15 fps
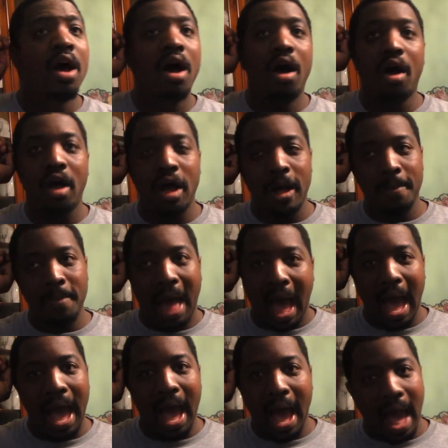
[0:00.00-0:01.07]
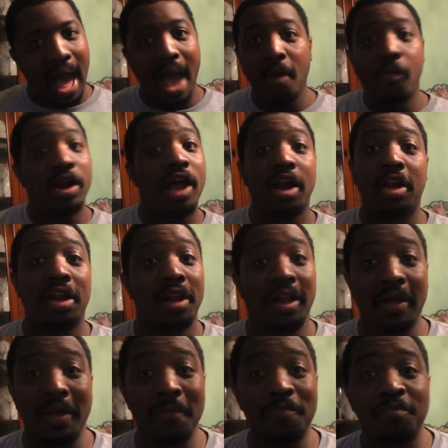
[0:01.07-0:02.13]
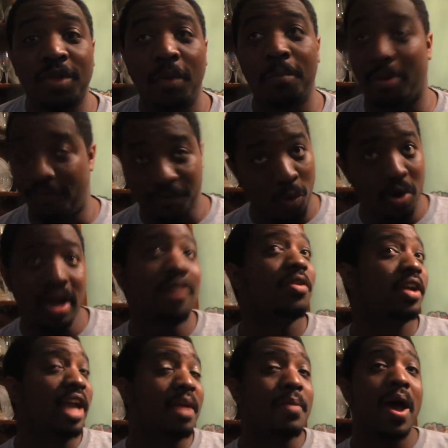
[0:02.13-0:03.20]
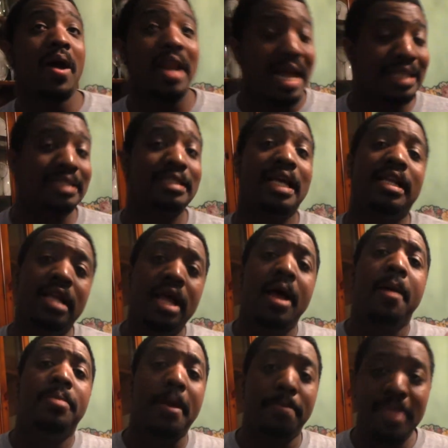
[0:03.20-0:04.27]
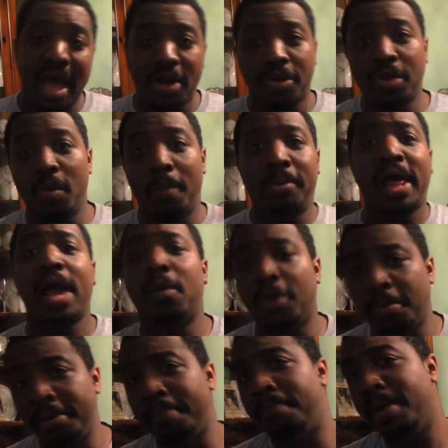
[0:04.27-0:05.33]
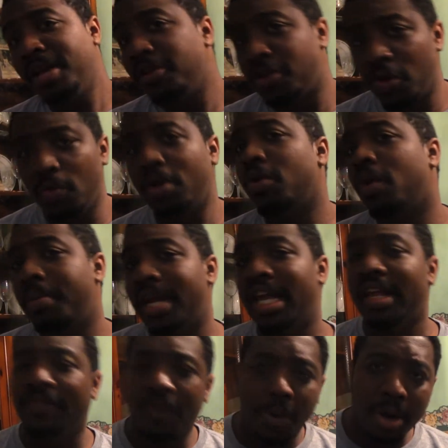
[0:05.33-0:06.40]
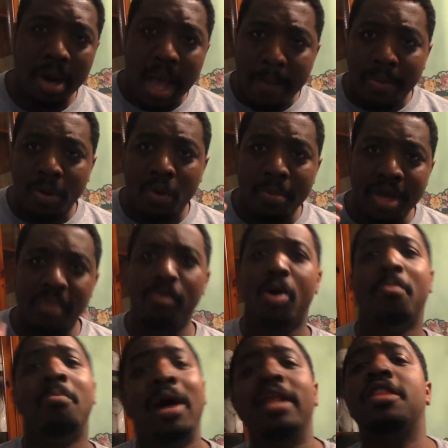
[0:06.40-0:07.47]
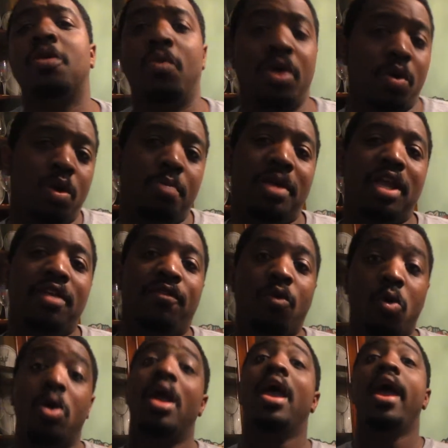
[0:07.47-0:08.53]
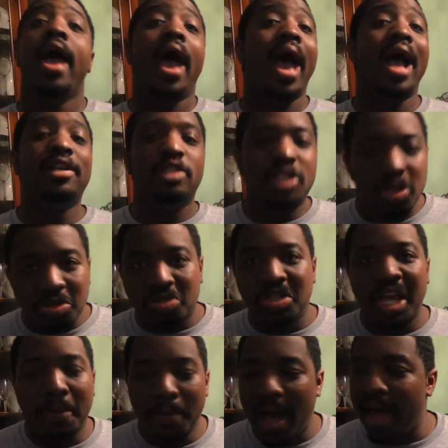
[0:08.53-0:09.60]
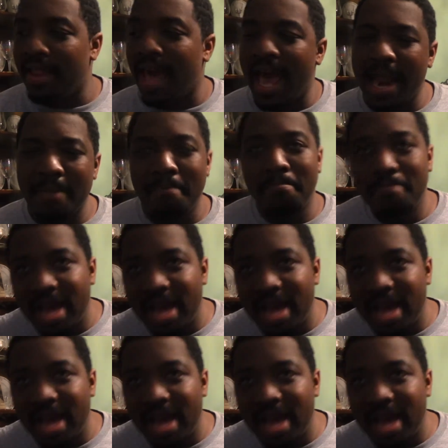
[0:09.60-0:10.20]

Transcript: I went out on a limb before it ever came out, and I said that not only will Black Widow be better than Wonder Woman 84, but it will make more money than Wonder Woman 84. I still stick by that.